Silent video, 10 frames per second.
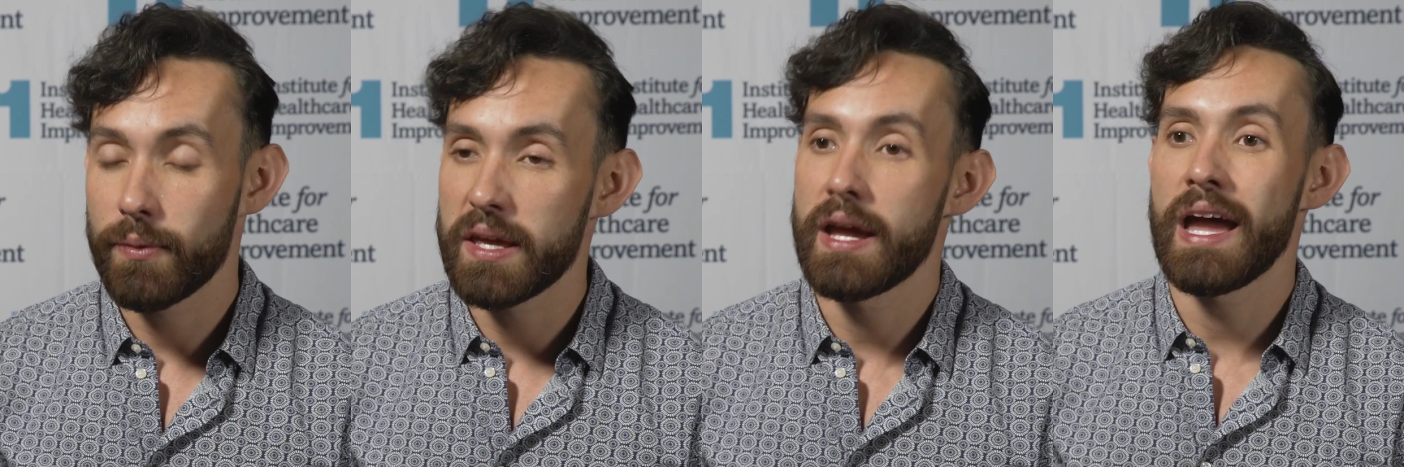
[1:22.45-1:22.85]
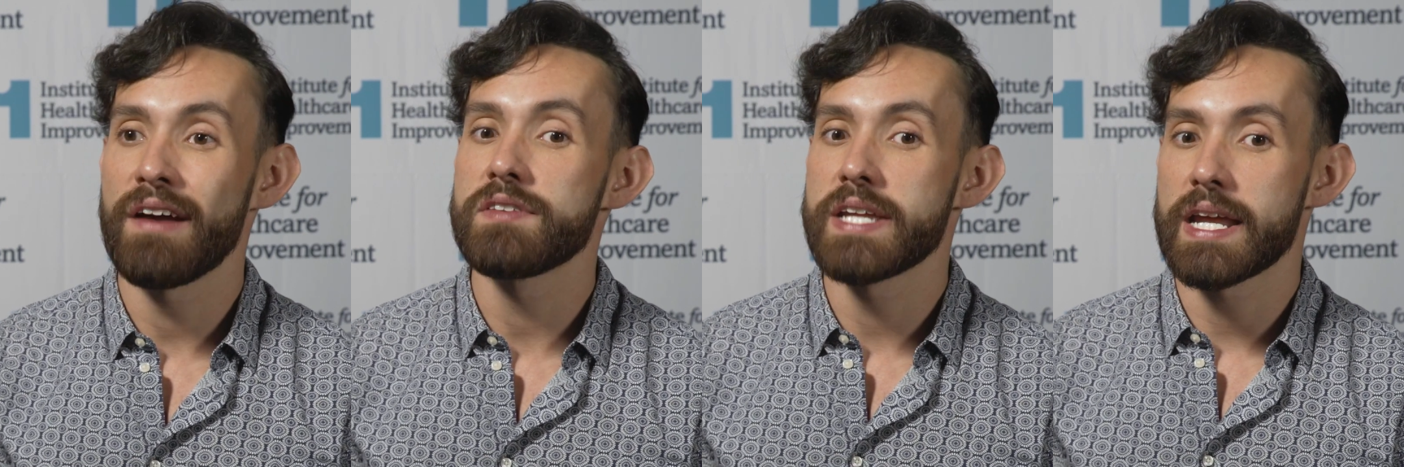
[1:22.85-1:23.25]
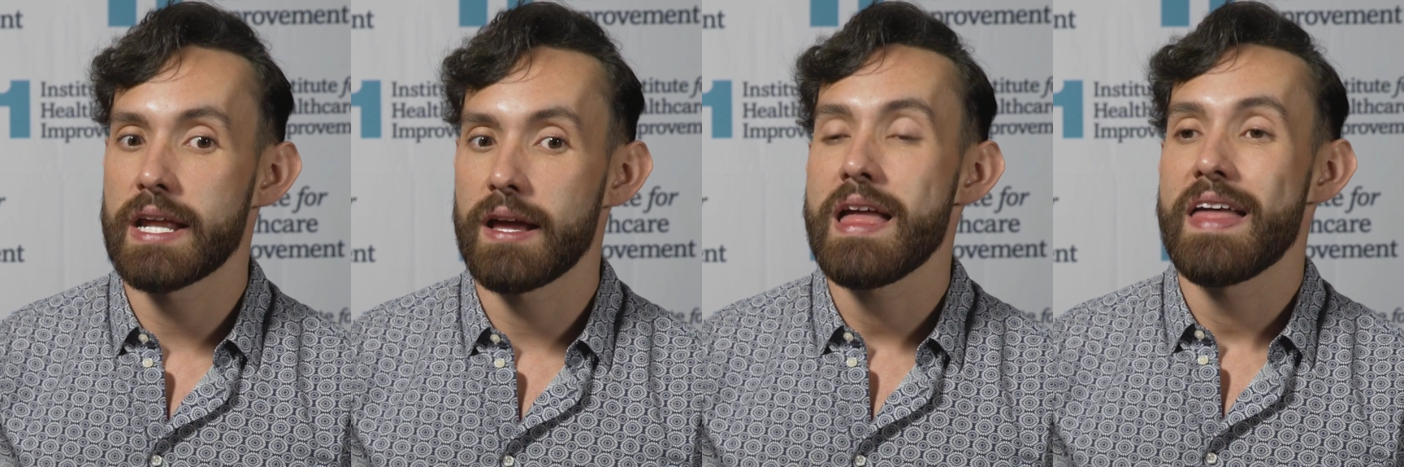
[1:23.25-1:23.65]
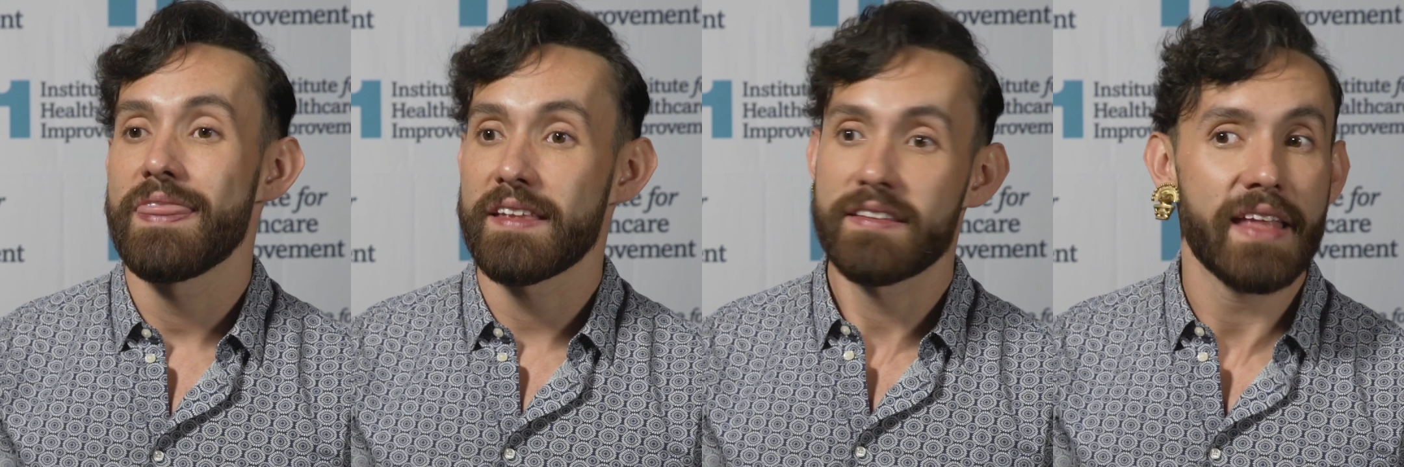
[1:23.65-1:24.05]
We have data
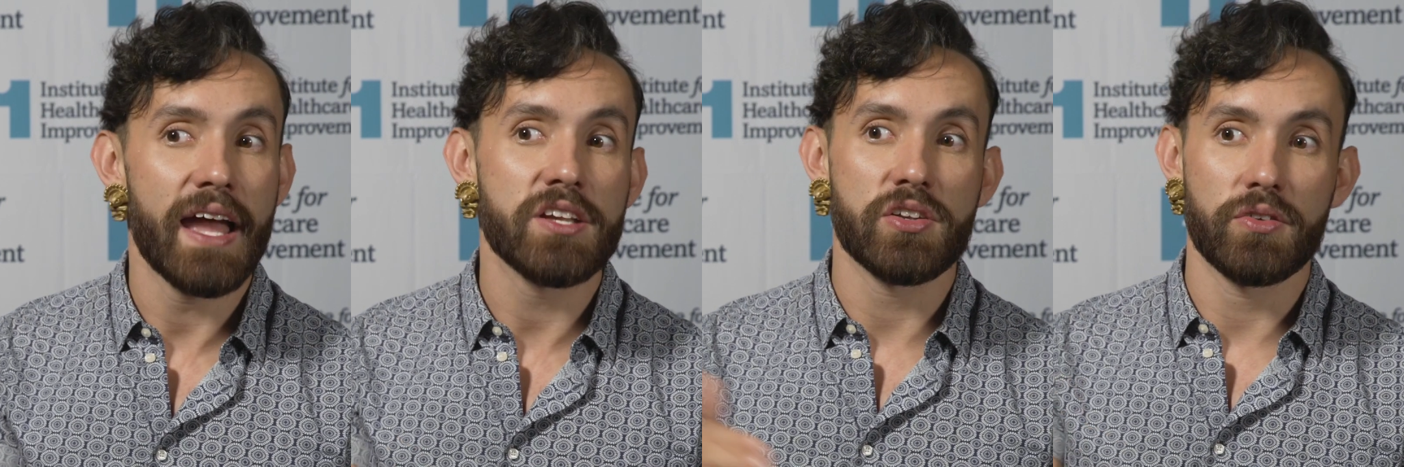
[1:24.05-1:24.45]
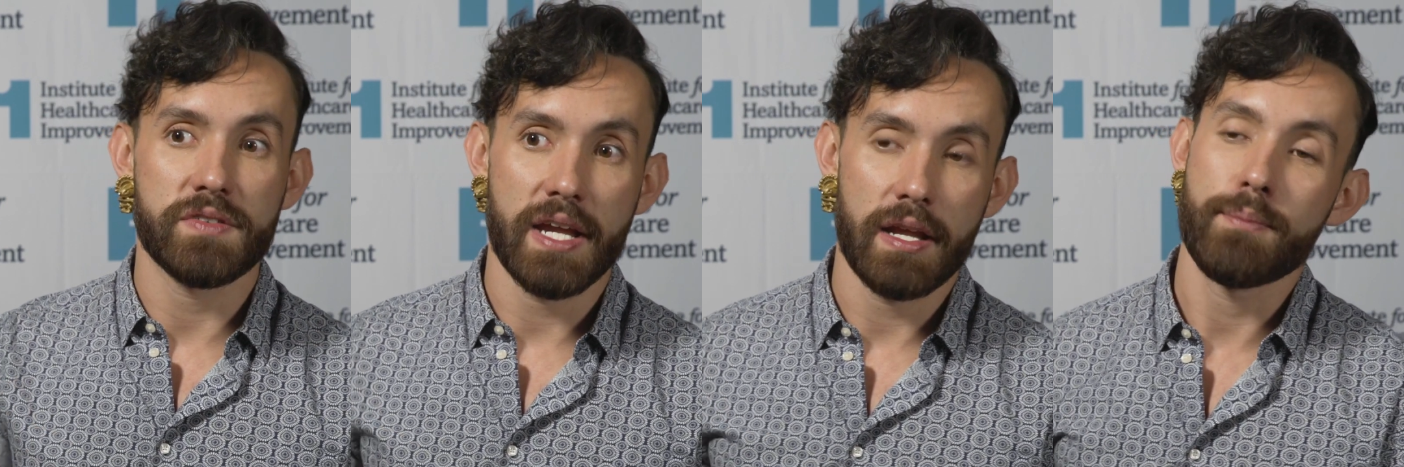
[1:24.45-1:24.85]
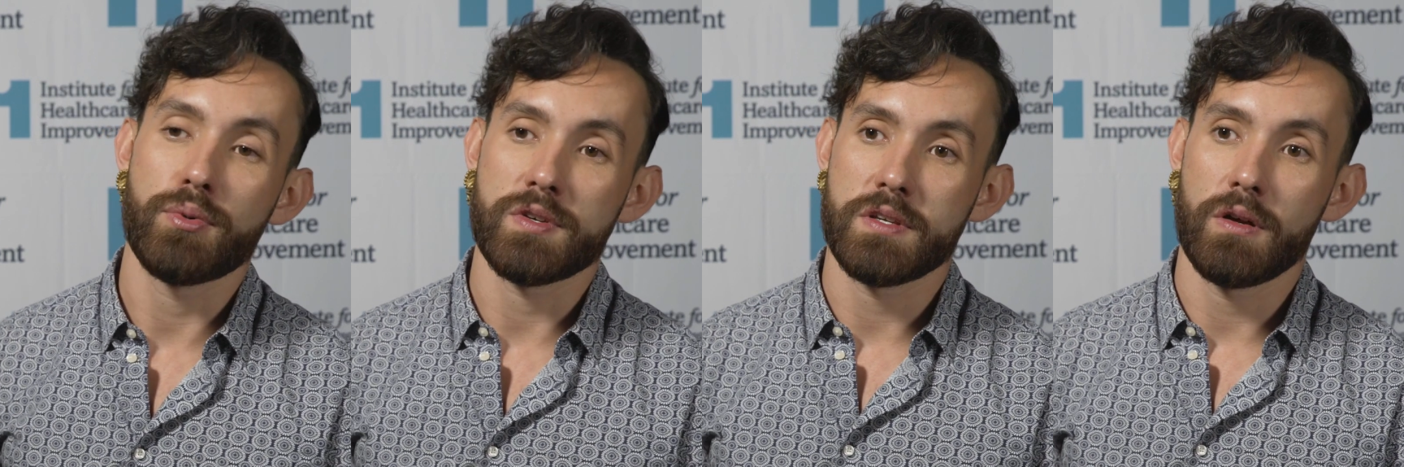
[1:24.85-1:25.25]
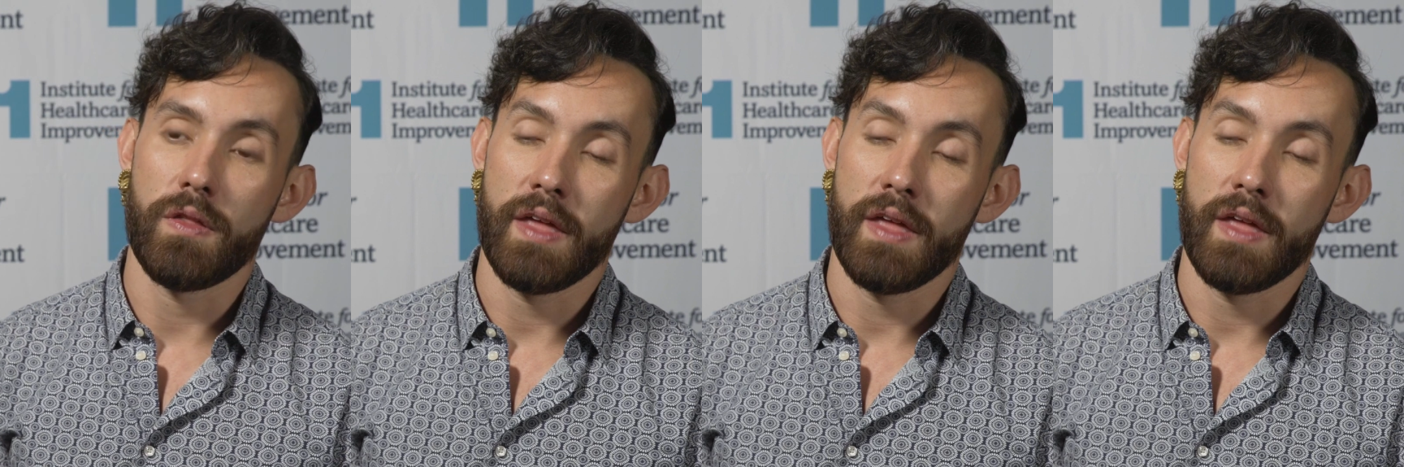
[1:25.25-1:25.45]
that's national data in Brazil